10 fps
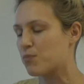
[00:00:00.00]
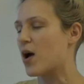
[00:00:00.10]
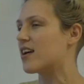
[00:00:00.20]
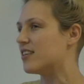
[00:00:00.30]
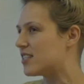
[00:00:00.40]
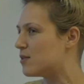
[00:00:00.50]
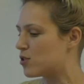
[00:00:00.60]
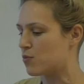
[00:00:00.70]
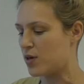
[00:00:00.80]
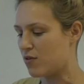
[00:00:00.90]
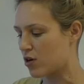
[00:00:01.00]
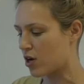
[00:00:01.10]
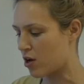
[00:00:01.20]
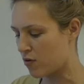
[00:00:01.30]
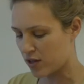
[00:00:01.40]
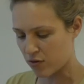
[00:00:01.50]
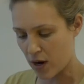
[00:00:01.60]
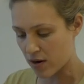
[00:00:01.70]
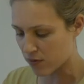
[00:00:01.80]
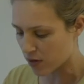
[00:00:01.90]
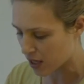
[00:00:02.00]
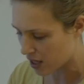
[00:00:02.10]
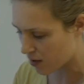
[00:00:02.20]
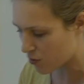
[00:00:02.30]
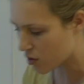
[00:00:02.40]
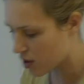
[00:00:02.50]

pattern seems to be recurring throughout. And I've